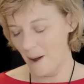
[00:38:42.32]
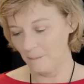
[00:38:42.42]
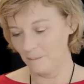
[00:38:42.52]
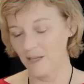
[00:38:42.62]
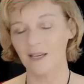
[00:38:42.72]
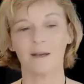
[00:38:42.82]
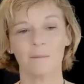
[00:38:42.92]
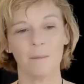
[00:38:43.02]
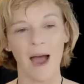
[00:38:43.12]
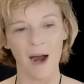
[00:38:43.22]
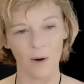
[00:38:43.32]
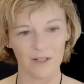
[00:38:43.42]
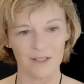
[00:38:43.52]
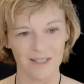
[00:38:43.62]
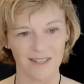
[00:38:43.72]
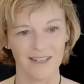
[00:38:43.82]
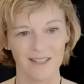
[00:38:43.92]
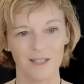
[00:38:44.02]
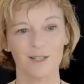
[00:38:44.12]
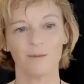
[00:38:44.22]
being empowered
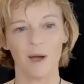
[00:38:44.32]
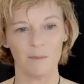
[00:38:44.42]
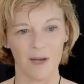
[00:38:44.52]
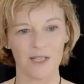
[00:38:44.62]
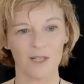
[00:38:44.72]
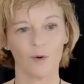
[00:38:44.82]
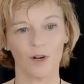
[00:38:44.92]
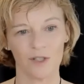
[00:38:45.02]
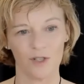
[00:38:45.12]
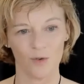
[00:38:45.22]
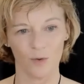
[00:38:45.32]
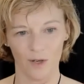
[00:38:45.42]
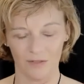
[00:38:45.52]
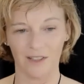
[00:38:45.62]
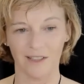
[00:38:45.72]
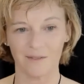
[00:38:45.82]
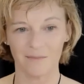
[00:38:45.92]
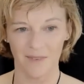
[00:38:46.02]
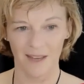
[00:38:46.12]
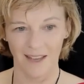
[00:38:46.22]
to do my best work joyfully.
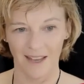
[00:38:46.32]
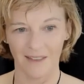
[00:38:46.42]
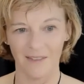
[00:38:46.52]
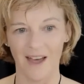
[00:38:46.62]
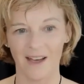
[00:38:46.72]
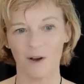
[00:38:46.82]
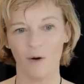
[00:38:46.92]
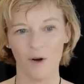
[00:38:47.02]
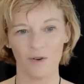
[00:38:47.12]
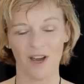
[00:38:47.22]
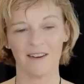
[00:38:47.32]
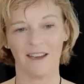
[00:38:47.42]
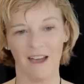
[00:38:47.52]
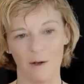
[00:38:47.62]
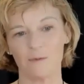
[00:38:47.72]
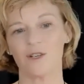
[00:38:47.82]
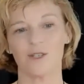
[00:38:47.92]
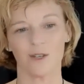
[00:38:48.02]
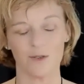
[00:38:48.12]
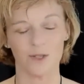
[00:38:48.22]
And that quote kind of
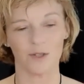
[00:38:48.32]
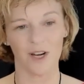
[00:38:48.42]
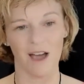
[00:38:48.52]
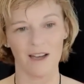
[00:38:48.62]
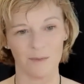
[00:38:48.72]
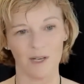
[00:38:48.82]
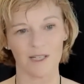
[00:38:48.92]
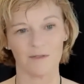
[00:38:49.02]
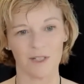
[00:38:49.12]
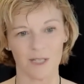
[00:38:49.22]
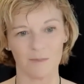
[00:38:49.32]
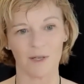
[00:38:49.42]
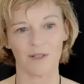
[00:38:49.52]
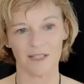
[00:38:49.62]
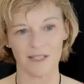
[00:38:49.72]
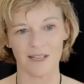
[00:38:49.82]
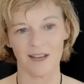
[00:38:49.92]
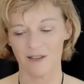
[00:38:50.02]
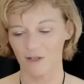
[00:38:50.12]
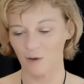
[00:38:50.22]
captures those three aspects of experience.
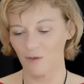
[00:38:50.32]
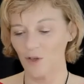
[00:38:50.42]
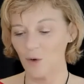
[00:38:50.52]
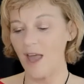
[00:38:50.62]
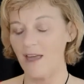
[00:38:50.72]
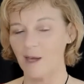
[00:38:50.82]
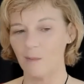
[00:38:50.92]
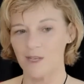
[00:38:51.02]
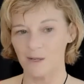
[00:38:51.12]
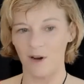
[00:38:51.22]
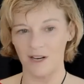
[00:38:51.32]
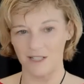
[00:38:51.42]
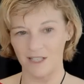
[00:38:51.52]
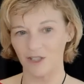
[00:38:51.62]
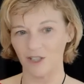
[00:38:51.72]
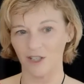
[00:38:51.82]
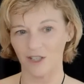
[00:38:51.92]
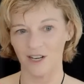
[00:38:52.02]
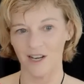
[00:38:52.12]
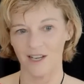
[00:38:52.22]
So if you aim as a
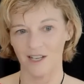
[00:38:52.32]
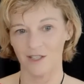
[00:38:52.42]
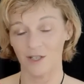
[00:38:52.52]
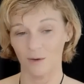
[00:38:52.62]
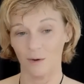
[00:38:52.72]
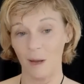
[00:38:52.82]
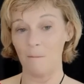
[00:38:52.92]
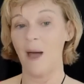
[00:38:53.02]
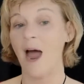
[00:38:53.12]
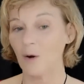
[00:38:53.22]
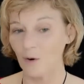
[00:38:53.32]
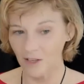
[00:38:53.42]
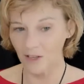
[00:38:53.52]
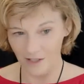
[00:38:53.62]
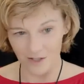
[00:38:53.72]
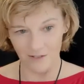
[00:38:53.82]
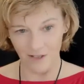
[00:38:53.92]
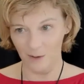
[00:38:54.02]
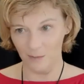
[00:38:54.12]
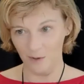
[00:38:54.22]
practitioner to empower your
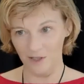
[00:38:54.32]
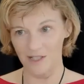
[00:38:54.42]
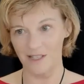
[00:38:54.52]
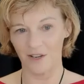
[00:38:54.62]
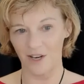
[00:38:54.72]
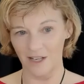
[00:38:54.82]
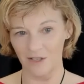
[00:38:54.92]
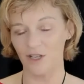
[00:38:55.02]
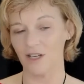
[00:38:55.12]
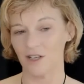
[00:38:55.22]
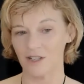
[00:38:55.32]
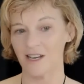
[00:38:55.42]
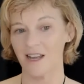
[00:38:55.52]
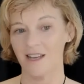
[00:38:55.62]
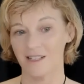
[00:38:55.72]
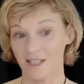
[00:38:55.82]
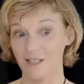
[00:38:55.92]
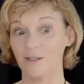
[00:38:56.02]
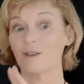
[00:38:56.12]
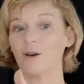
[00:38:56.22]
developers and your engineers to
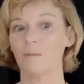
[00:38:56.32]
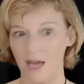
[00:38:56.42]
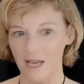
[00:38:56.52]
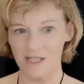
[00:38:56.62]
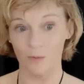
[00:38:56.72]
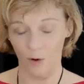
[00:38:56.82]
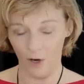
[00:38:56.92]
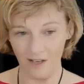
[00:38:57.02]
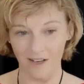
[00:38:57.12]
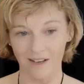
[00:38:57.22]
do their best work